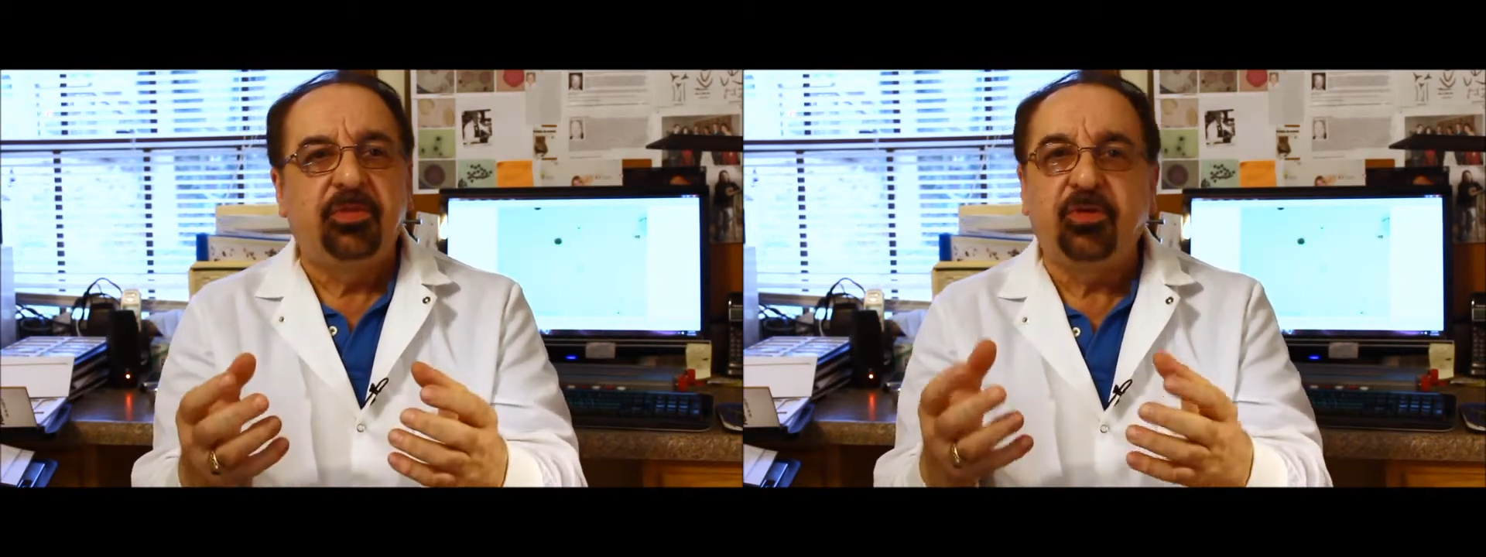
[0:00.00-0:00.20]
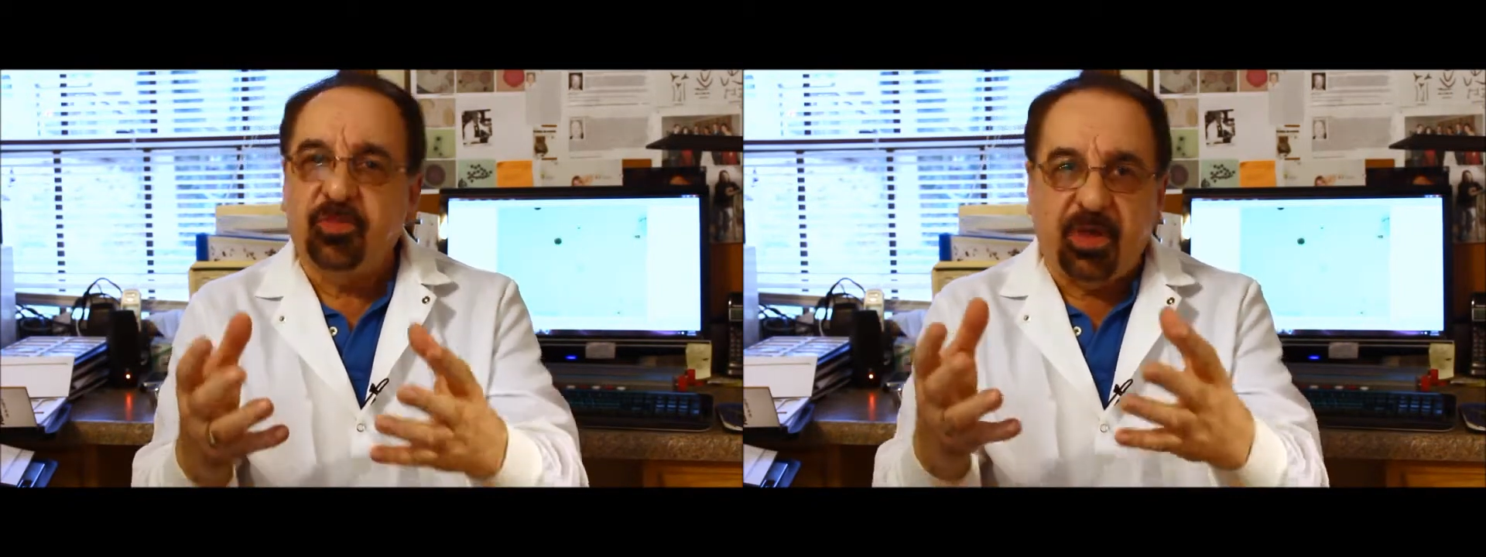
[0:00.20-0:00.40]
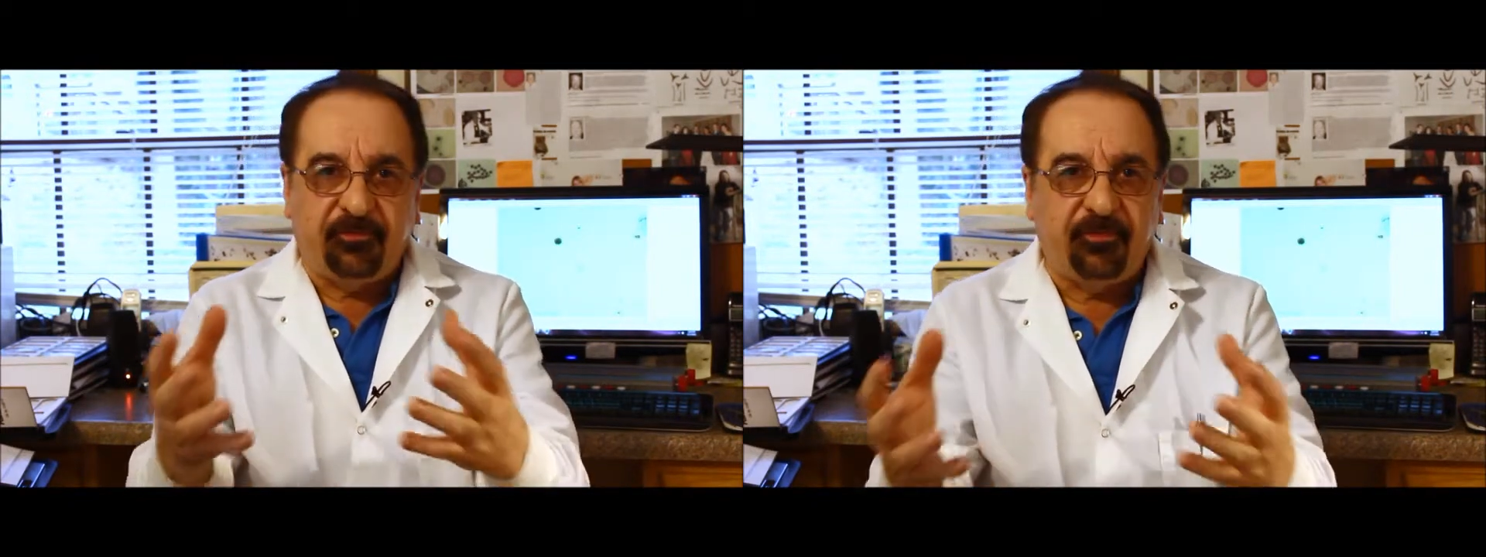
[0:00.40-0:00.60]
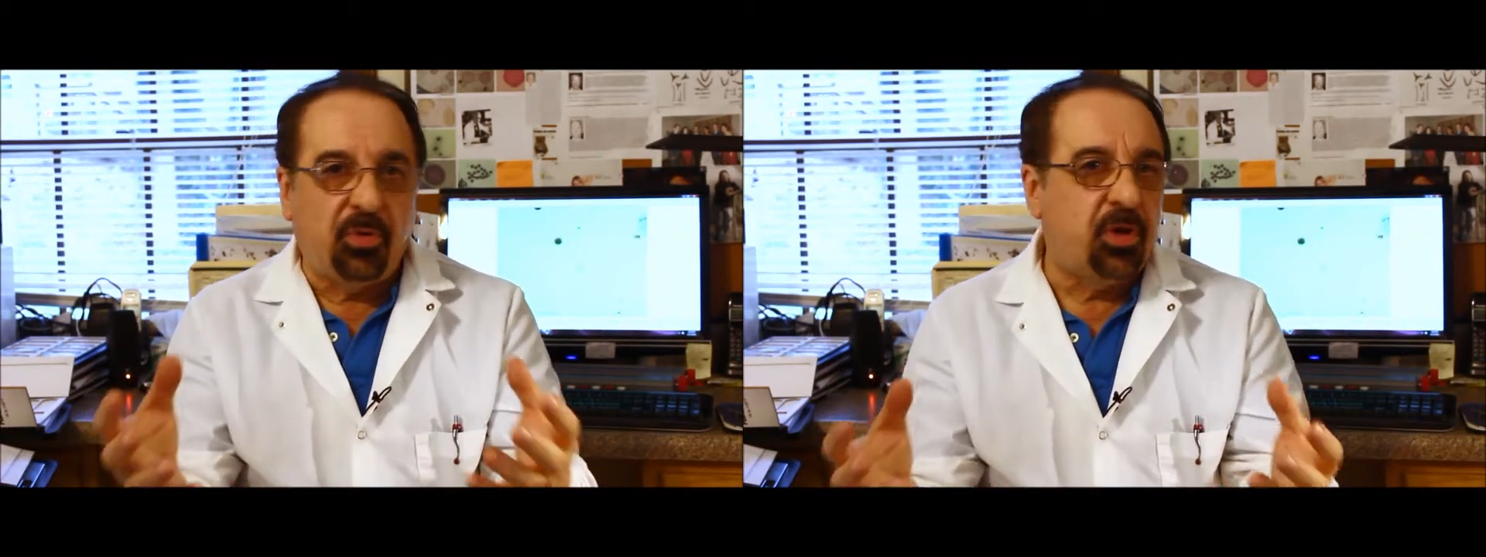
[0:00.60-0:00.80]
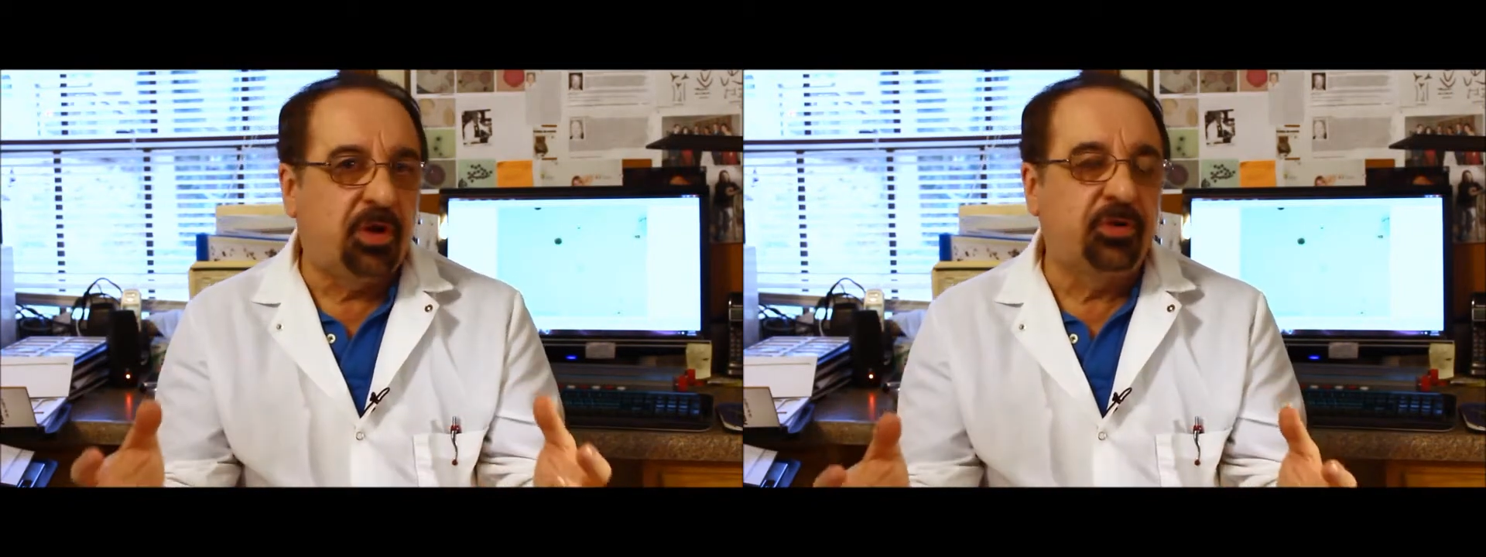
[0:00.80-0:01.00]
There's about
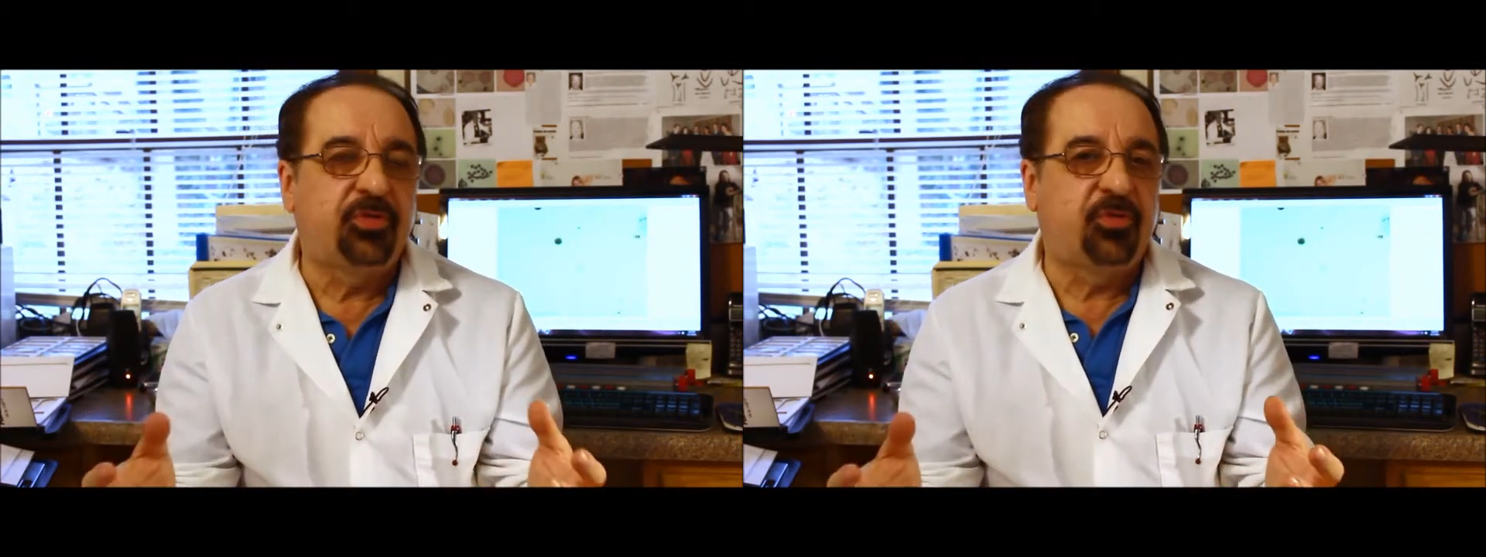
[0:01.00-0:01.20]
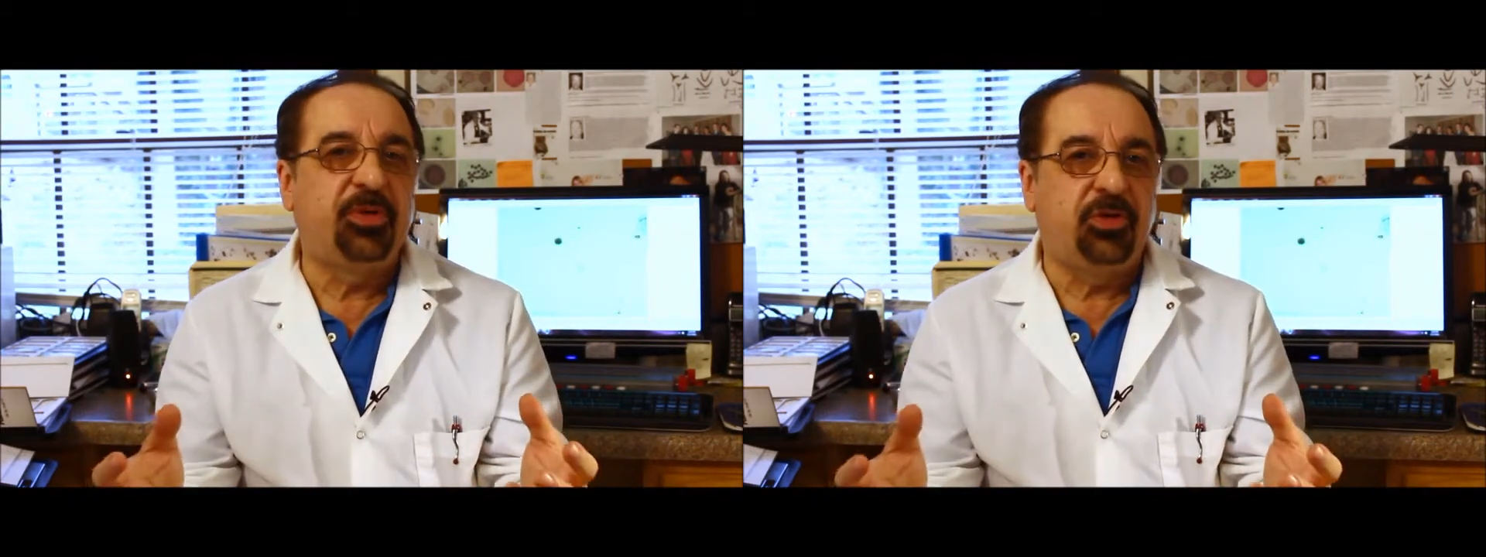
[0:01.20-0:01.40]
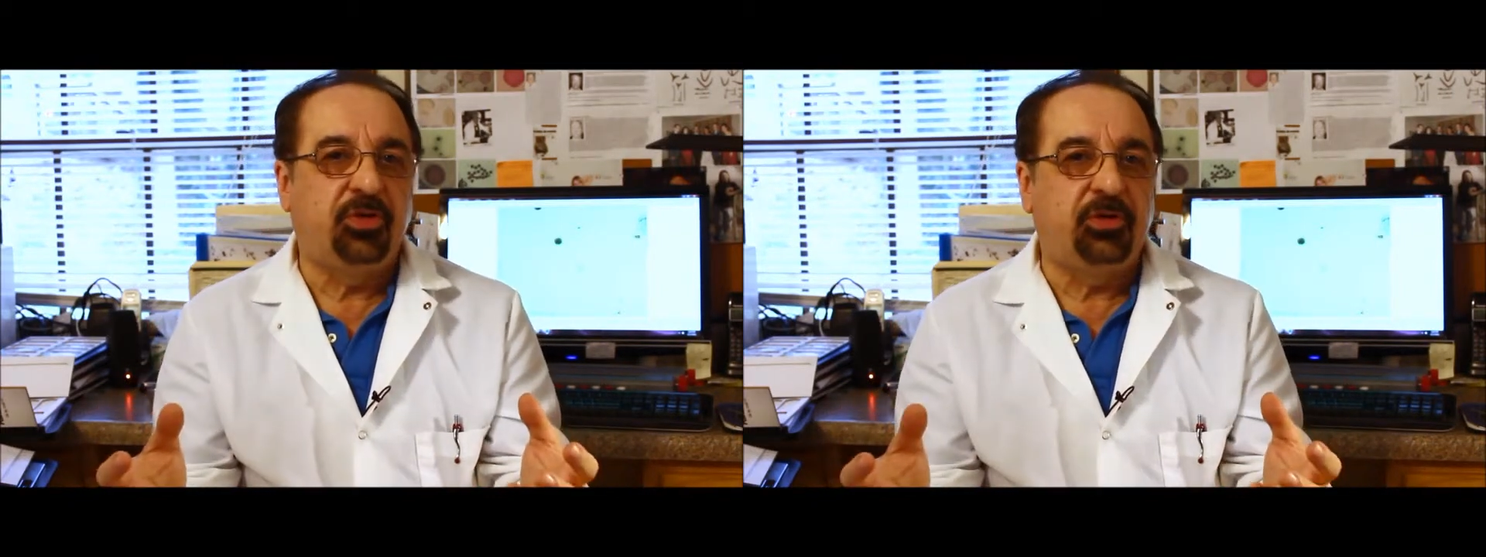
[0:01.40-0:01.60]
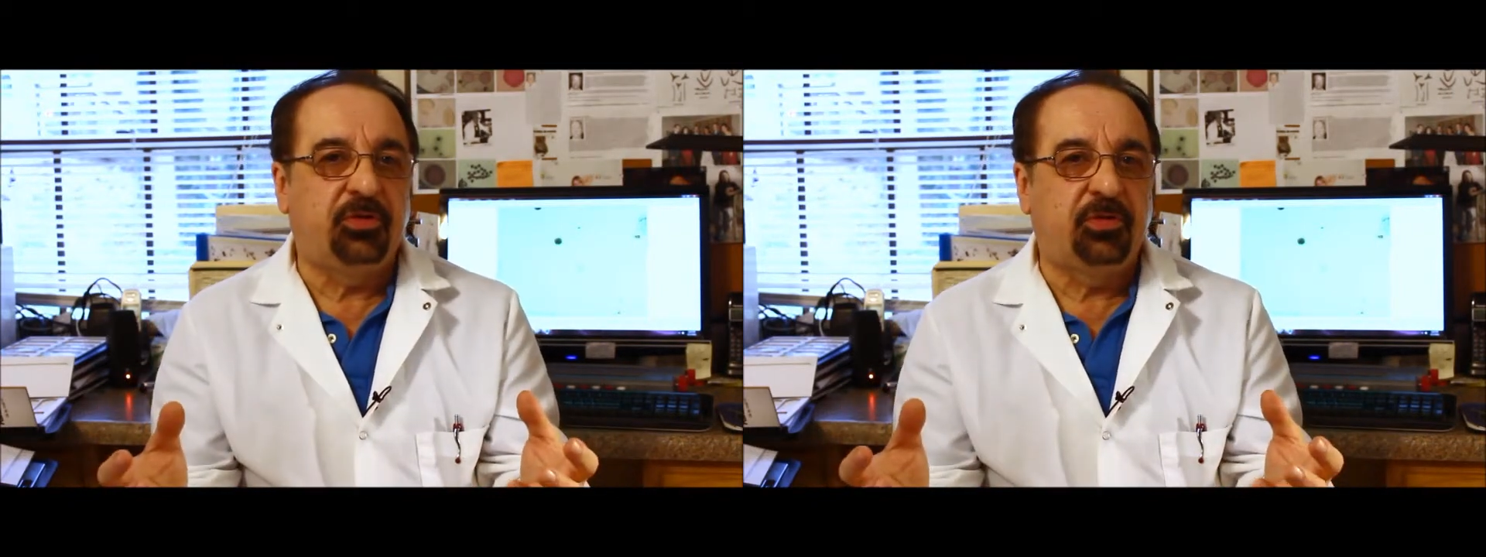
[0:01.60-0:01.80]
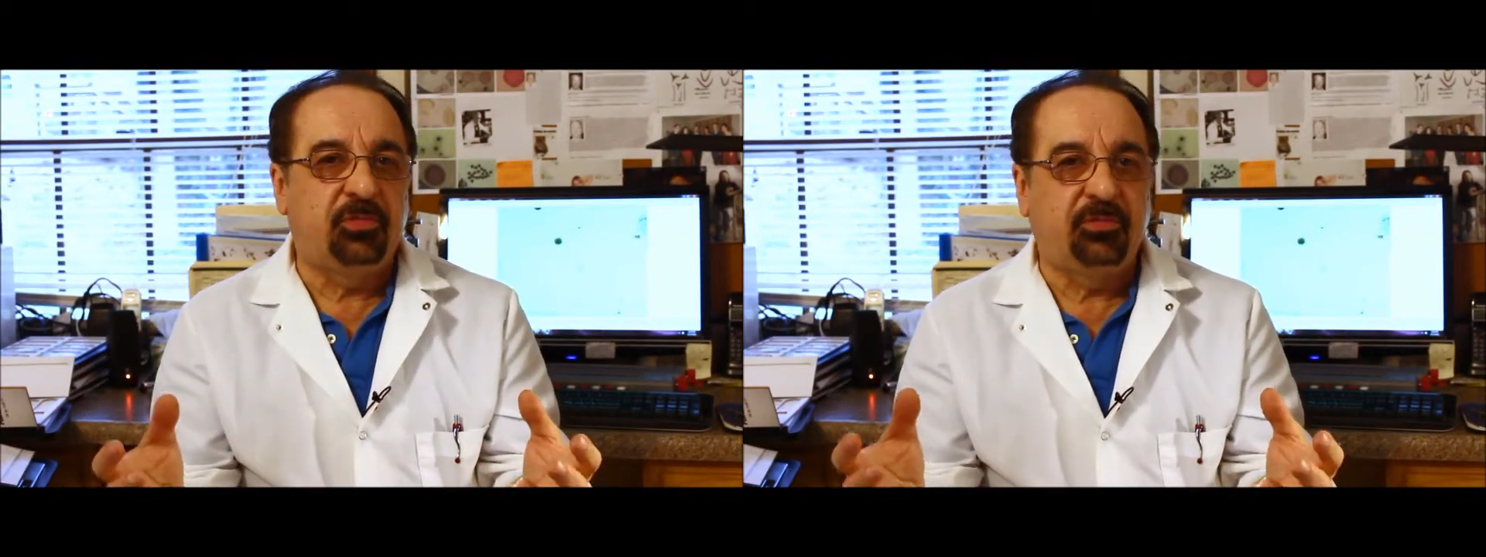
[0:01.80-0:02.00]
400 species